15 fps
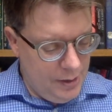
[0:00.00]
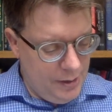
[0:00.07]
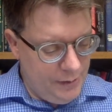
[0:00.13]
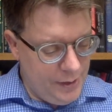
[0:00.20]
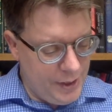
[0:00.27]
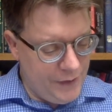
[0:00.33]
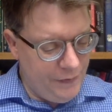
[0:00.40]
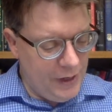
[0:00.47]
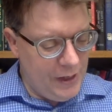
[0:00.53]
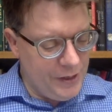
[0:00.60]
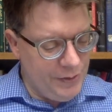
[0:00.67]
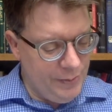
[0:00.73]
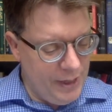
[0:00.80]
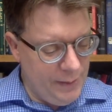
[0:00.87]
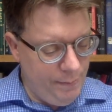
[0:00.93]
This follows
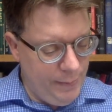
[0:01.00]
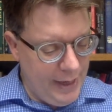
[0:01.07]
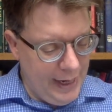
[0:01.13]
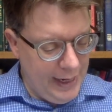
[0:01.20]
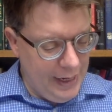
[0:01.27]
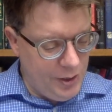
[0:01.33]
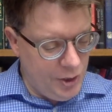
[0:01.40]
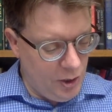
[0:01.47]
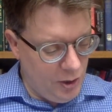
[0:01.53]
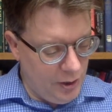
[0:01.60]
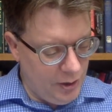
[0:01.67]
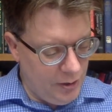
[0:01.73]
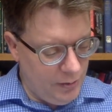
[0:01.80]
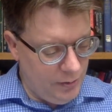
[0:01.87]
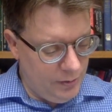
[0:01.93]
from him being
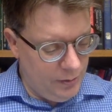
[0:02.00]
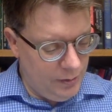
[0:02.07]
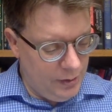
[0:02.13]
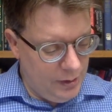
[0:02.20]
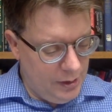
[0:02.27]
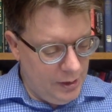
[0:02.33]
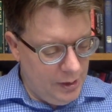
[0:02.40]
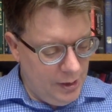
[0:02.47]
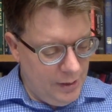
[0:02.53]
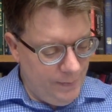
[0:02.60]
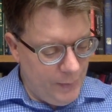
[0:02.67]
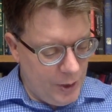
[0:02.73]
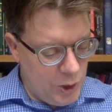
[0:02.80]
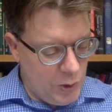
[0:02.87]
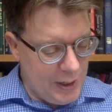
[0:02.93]
eternal.
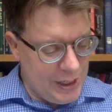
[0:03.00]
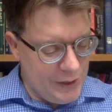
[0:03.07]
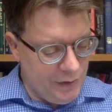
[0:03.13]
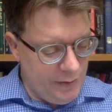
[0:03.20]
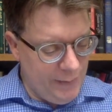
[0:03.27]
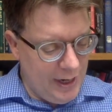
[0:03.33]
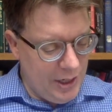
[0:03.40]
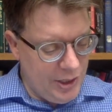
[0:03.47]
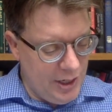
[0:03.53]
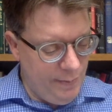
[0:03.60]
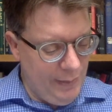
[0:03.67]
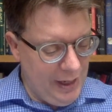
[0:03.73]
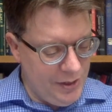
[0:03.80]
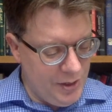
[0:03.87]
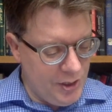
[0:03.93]
But transformation
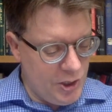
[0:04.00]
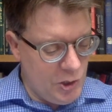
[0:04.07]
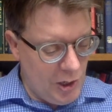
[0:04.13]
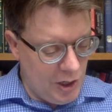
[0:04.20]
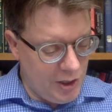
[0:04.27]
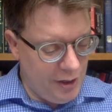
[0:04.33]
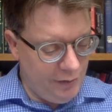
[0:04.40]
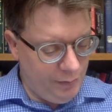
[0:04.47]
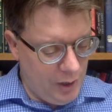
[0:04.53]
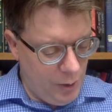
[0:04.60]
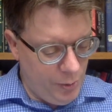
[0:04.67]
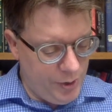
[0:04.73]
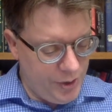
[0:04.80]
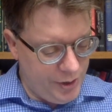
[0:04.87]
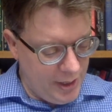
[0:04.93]
means destruction of what
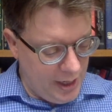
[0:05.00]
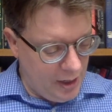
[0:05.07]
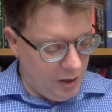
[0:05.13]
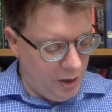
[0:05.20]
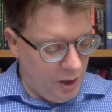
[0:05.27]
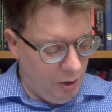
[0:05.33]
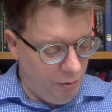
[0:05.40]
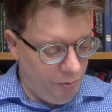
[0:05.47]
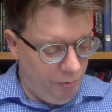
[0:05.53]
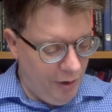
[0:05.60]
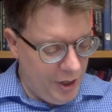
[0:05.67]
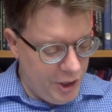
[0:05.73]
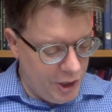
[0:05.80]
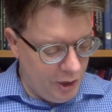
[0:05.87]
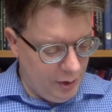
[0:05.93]
was there
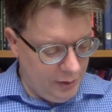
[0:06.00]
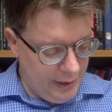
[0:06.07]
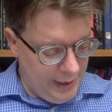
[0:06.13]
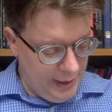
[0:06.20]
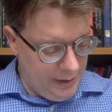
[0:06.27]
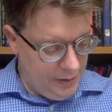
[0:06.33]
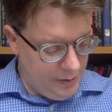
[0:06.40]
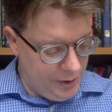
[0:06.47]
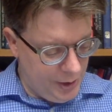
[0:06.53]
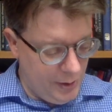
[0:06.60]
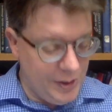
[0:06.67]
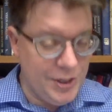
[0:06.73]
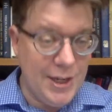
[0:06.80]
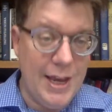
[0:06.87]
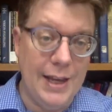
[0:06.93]
originally. So
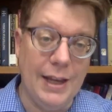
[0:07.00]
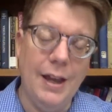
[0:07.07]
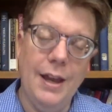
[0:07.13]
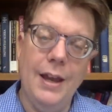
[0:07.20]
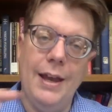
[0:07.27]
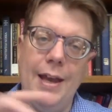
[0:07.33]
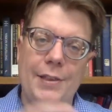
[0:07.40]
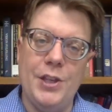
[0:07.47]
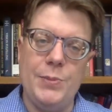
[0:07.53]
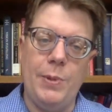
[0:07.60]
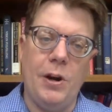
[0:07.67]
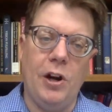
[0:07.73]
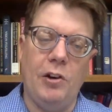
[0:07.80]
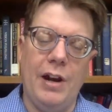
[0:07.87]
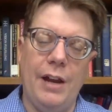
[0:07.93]
he's saying in this
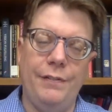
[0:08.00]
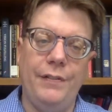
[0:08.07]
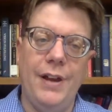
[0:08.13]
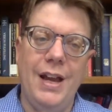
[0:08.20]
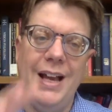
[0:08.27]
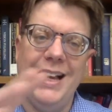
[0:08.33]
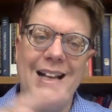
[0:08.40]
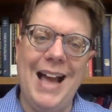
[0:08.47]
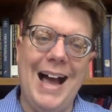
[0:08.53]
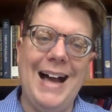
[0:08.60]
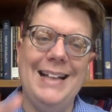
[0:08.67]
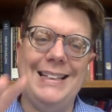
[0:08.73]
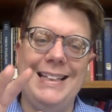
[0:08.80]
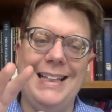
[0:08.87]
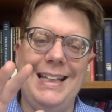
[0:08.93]
paragraph,
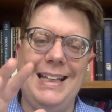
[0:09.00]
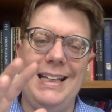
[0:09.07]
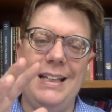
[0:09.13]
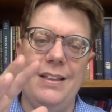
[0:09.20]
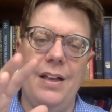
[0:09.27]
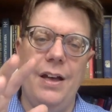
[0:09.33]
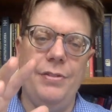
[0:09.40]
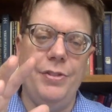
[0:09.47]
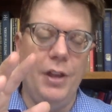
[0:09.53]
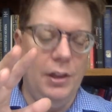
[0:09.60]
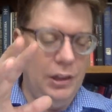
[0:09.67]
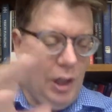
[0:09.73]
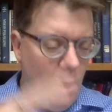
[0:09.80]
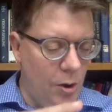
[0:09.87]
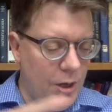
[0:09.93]
God, the
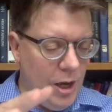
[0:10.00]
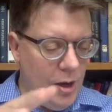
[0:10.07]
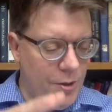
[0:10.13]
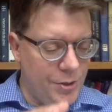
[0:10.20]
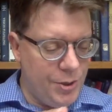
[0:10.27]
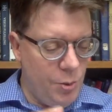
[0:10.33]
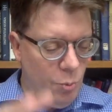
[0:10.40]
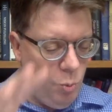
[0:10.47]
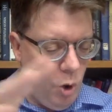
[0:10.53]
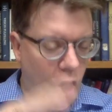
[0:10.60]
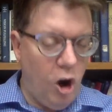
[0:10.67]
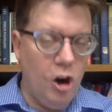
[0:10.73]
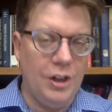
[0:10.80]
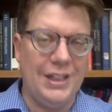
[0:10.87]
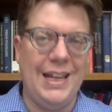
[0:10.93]
Logos,
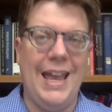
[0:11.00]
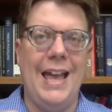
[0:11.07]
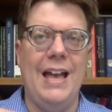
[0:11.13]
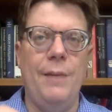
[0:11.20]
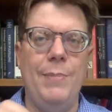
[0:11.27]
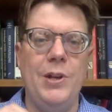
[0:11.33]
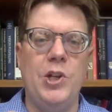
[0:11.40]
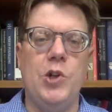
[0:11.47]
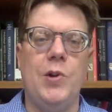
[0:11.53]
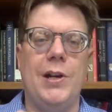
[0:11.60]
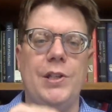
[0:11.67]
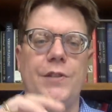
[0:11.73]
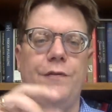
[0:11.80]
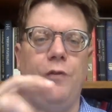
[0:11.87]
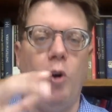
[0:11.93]
Word, can't have been
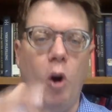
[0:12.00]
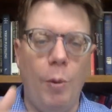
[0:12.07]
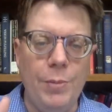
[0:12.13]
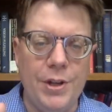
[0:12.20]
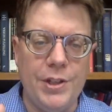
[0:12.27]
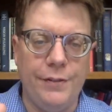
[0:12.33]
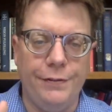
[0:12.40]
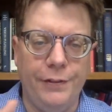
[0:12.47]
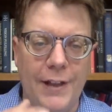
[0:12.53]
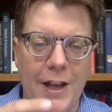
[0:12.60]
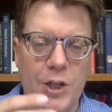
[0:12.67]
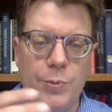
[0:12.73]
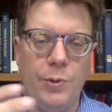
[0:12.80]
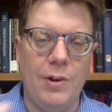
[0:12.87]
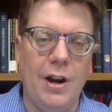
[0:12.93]
transformed into
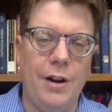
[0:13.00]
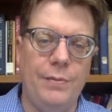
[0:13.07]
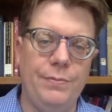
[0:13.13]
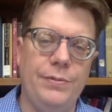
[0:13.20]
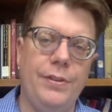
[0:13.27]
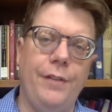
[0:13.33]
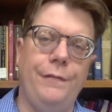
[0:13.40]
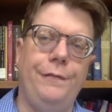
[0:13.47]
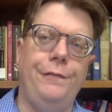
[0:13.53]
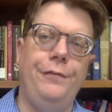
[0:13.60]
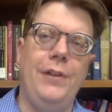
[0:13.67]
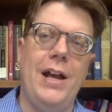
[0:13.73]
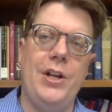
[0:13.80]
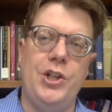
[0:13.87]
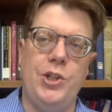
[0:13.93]
flesh, but rather the
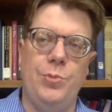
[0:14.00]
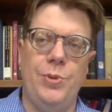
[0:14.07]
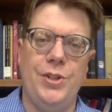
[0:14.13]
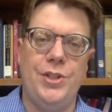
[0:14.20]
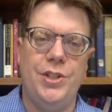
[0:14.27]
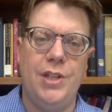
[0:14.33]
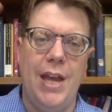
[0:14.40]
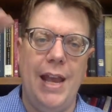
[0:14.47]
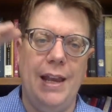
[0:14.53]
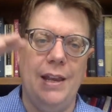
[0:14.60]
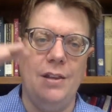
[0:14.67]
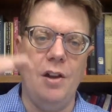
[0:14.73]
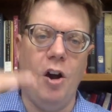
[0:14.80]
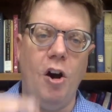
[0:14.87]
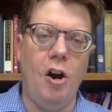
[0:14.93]
flesh was
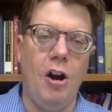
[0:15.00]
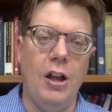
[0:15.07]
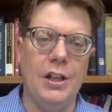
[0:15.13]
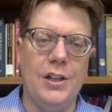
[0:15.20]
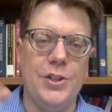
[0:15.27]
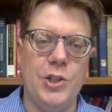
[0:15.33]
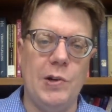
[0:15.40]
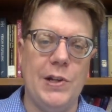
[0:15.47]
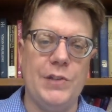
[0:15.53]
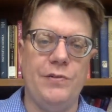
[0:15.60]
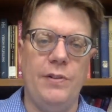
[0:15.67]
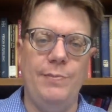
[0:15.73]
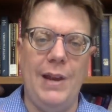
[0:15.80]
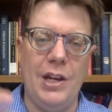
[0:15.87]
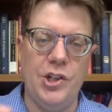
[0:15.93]
taken on, because
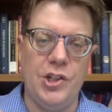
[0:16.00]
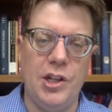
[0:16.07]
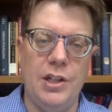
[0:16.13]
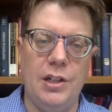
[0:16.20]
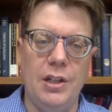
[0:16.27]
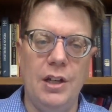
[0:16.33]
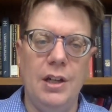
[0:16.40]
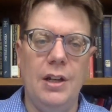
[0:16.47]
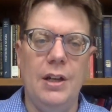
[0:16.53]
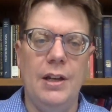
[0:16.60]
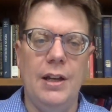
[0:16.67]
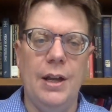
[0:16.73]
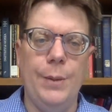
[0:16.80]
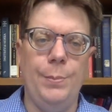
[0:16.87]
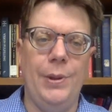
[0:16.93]
transformation
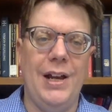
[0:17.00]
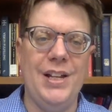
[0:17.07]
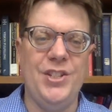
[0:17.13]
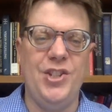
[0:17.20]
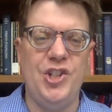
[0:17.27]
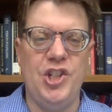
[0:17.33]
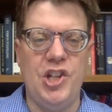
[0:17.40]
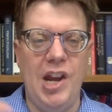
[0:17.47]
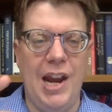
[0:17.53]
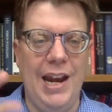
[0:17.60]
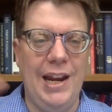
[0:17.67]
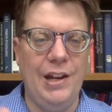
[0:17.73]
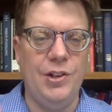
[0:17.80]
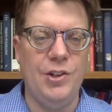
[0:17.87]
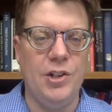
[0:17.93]
implies
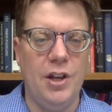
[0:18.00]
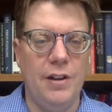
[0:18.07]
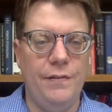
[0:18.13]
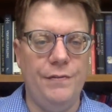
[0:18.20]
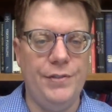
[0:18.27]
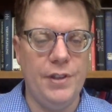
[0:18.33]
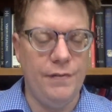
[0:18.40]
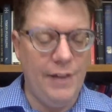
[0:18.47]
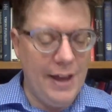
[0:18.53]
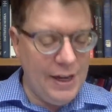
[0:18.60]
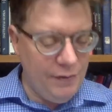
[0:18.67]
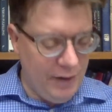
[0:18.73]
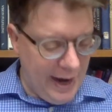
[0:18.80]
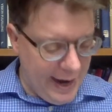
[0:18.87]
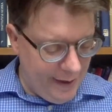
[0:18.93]
change of divine
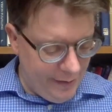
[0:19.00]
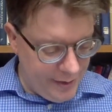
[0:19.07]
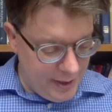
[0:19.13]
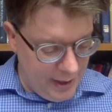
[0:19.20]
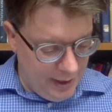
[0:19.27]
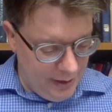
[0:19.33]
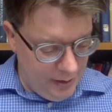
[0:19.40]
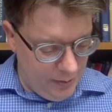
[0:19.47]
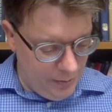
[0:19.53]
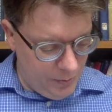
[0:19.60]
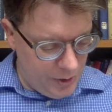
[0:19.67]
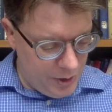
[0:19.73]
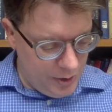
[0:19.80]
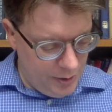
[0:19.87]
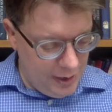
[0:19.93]
reality,
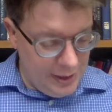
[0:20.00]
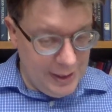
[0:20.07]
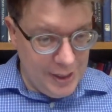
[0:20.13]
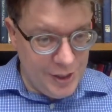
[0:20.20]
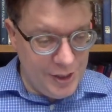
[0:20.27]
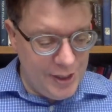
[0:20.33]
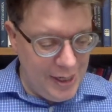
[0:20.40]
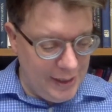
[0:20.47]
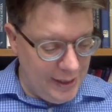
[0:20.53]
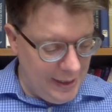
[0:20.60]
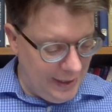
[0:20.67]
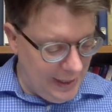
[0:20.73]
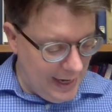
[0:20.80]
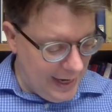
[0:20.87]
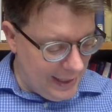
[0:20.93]
which in his thinking
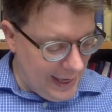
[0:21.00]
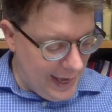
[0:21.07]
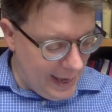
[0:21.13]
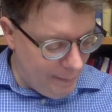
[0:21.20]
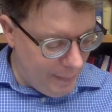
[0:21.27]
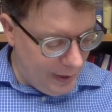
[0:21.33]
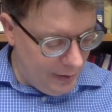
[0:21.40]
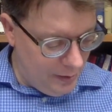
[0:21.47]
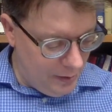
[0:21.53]
can't happen.